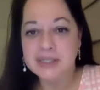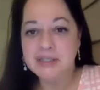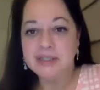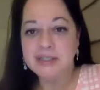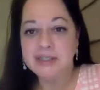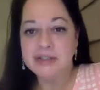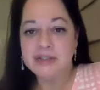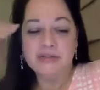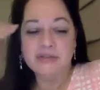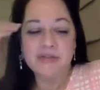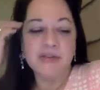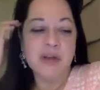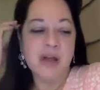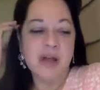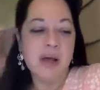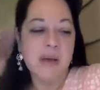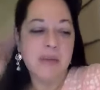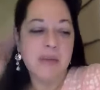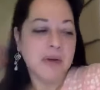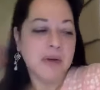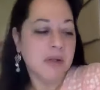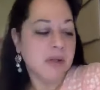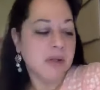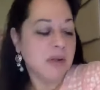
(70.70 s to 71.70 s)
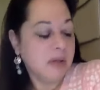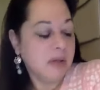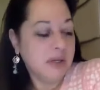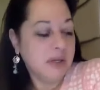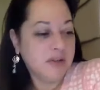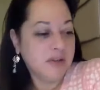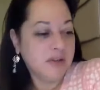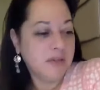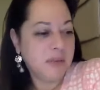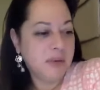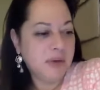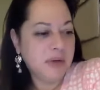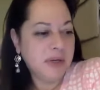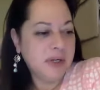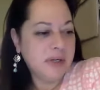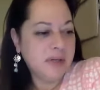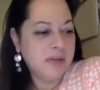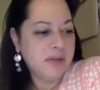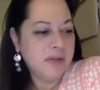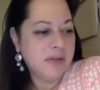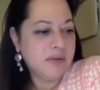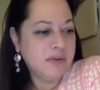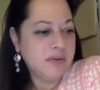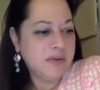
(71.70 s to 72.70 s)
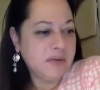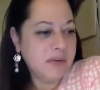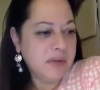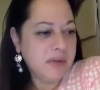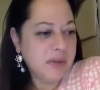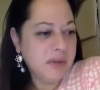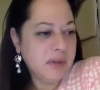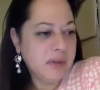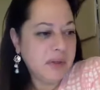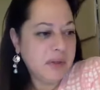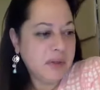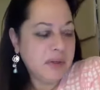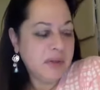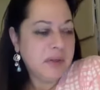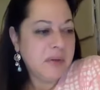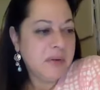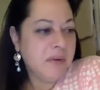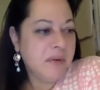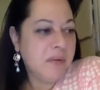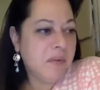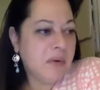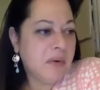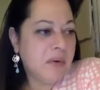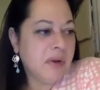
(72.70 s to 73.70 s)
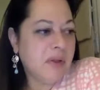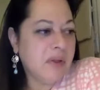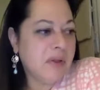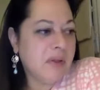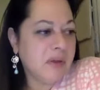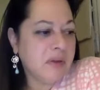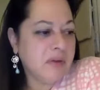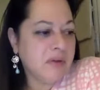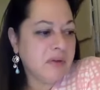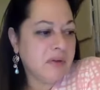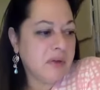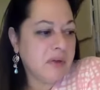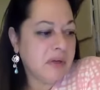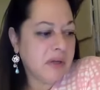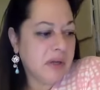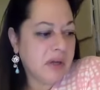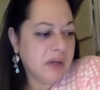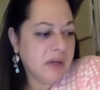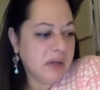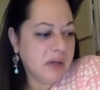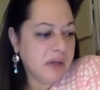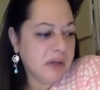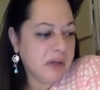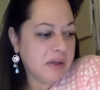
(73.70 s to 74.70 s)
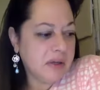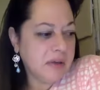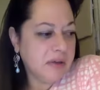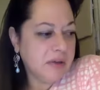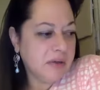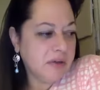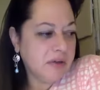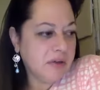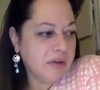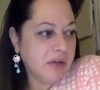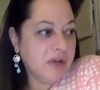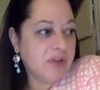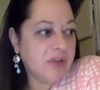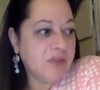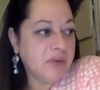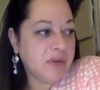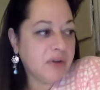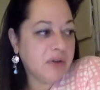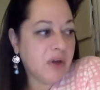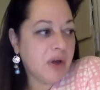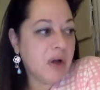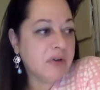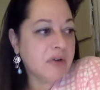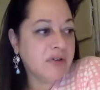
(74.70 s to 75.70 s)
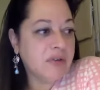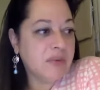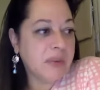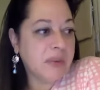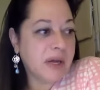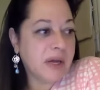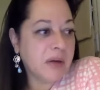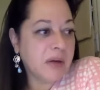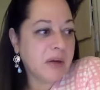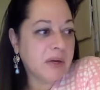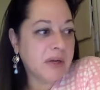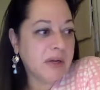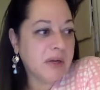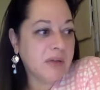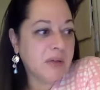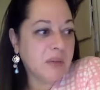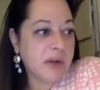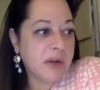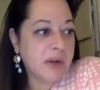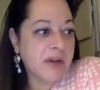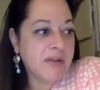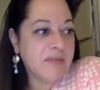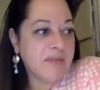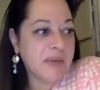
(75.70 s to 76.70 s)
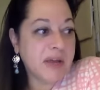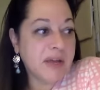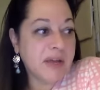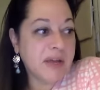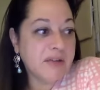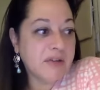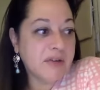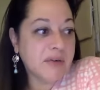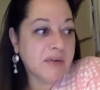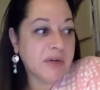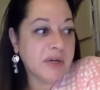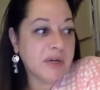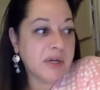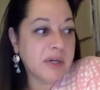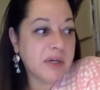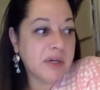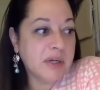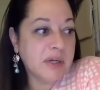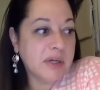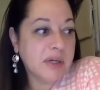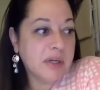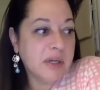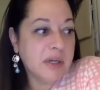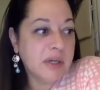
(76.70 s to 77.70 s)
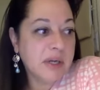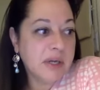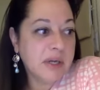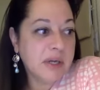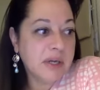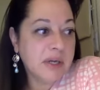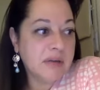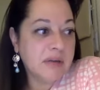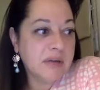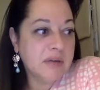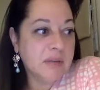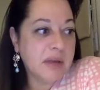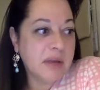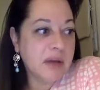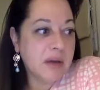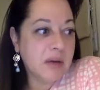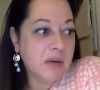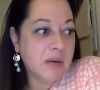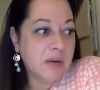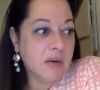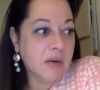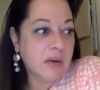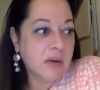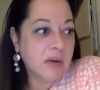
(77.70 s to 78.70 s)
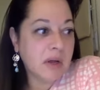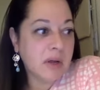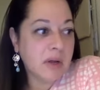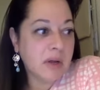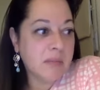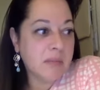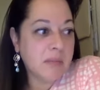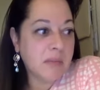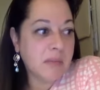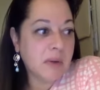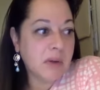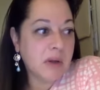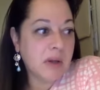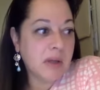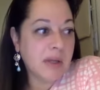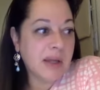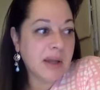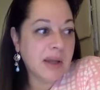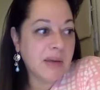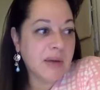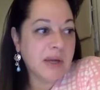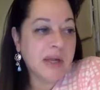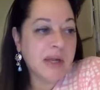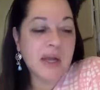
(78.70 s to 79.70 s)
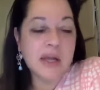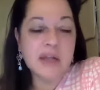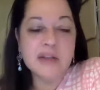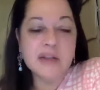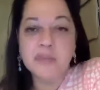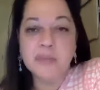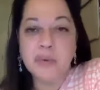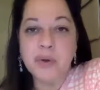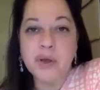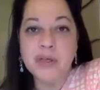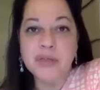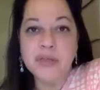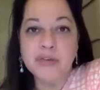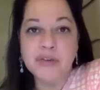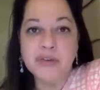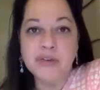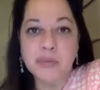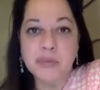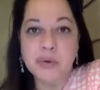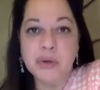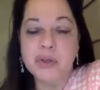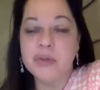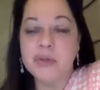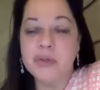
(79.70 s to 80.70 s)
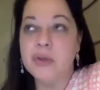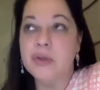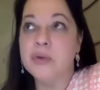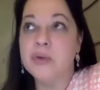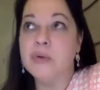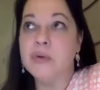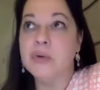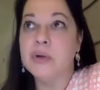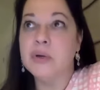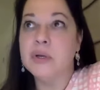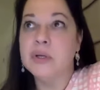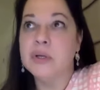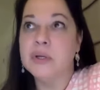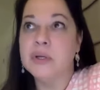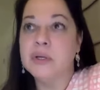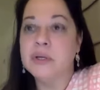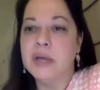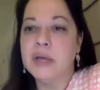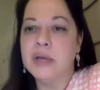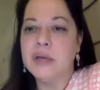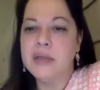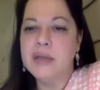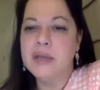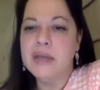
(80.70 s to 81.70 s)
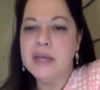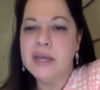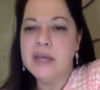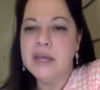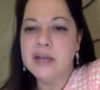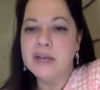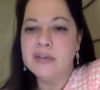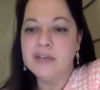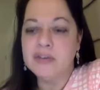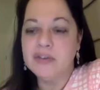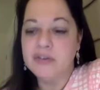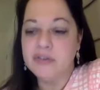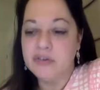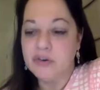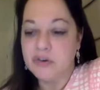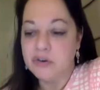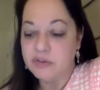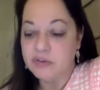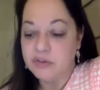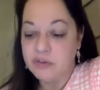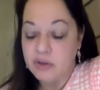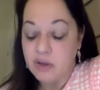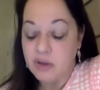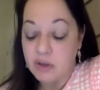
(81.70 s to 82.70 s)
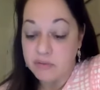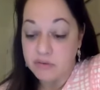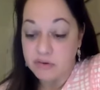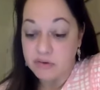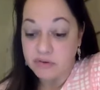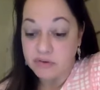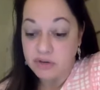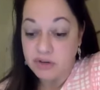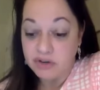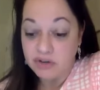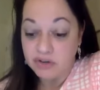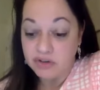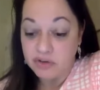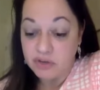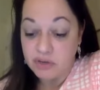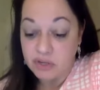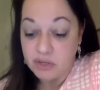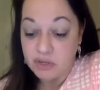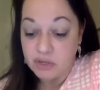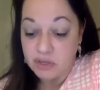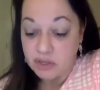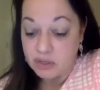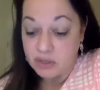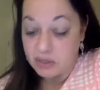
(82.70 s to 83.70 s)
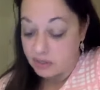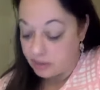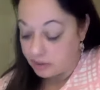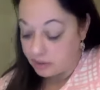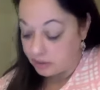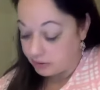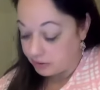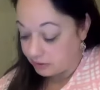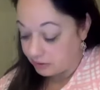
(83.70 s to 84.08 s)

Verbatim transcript: just a phenomenal experience of one of the things that uh, Yeshua talks about in the way of mastery is about um, allowing God's breath to breathe you. I think he actually starts the conversation in uh,